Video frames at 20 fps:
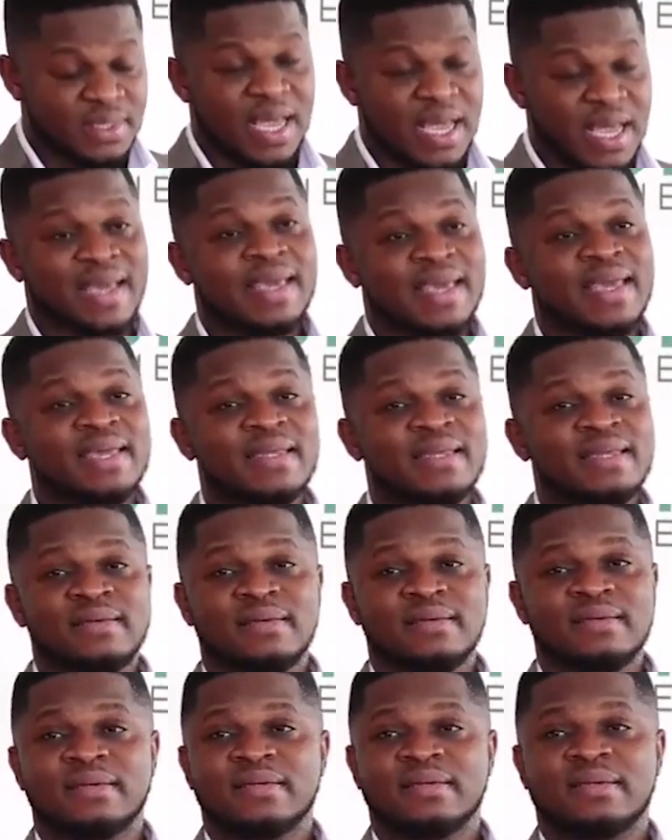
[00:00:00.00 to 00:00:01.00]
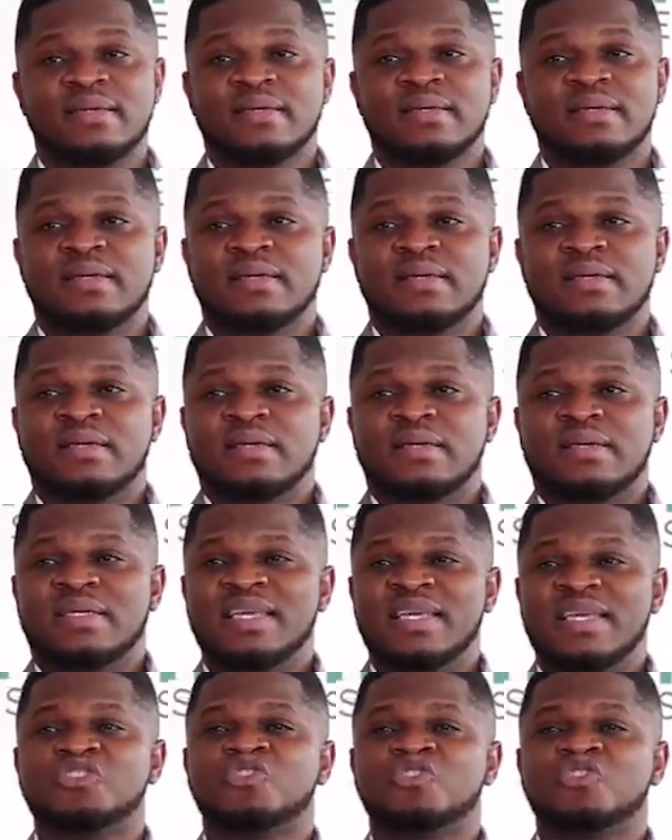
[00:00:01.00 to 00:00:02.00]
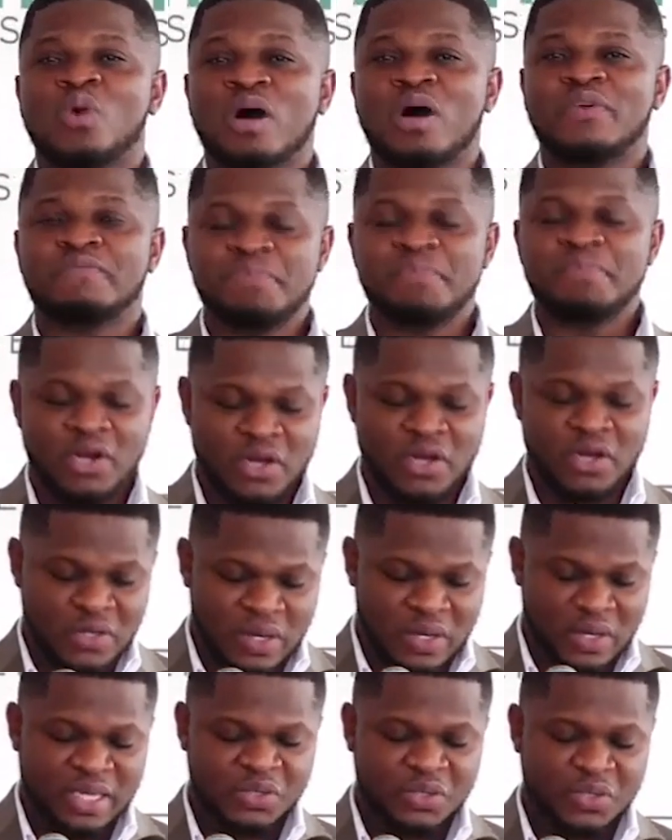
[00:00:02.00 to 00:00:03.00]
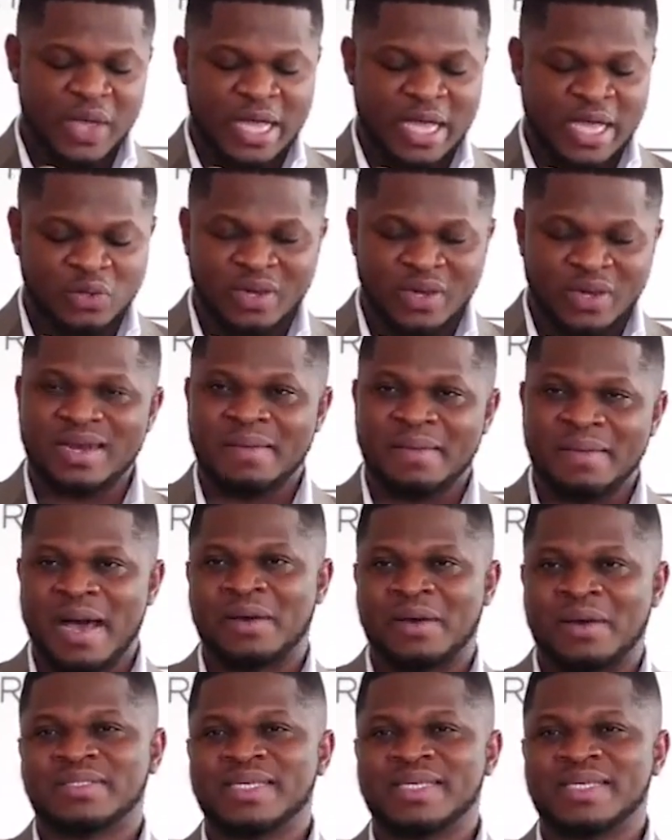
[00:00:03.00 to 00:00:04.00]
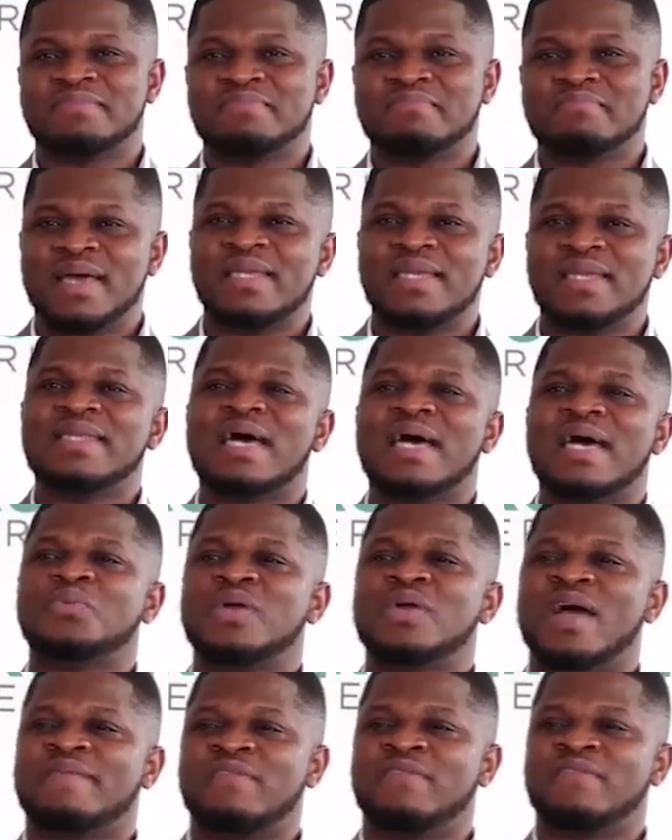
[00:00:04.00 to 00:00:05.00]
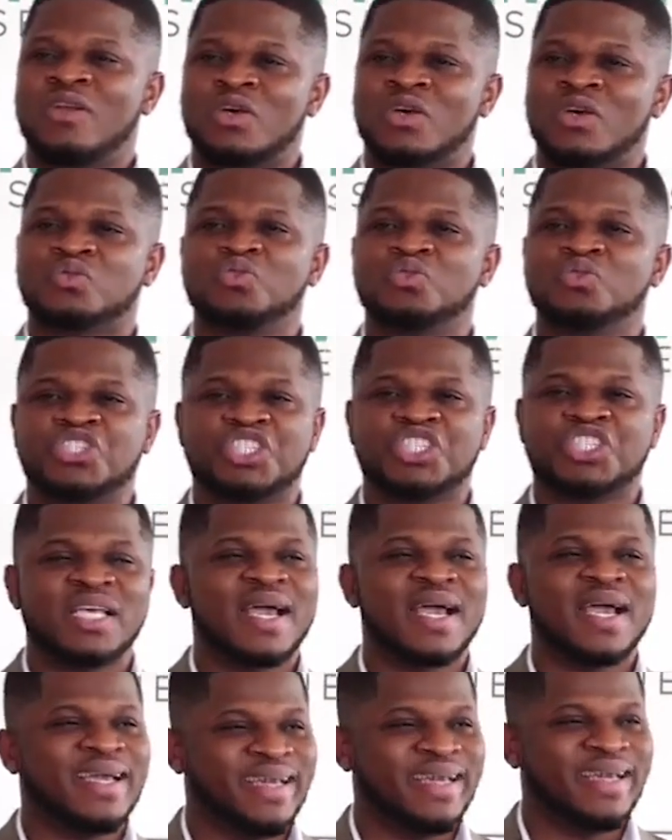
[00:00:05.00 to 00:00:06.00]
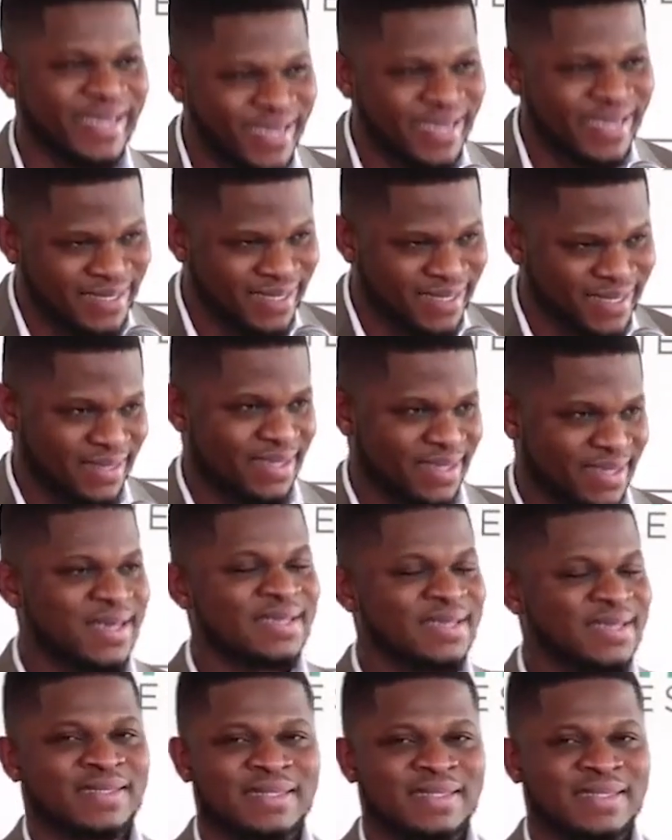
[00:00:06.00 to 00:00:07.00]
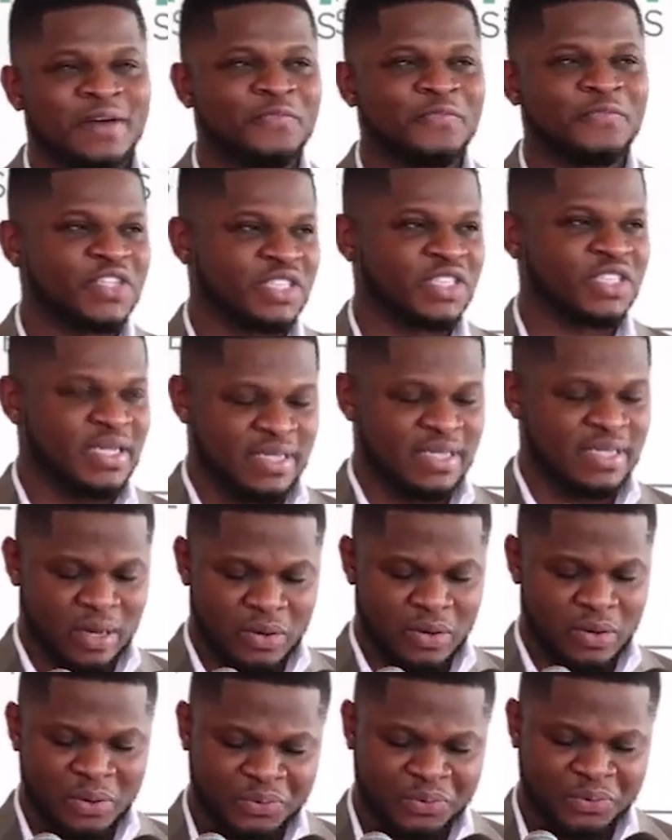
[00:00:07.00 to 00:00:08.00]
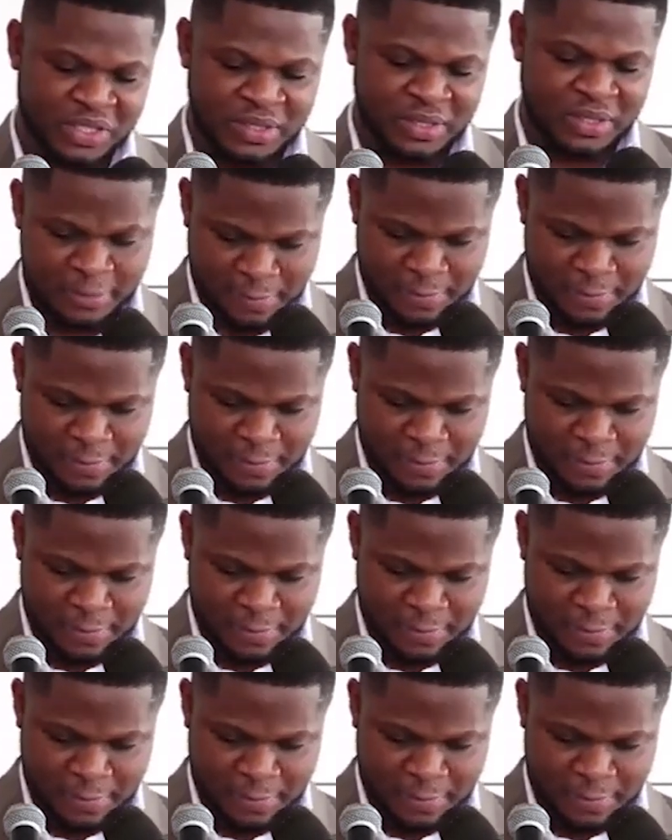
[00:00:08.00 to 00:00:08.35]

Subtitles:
Again, this $12 million we are talking about, this money that we have lost to sheer greed, selfishness, and corruption,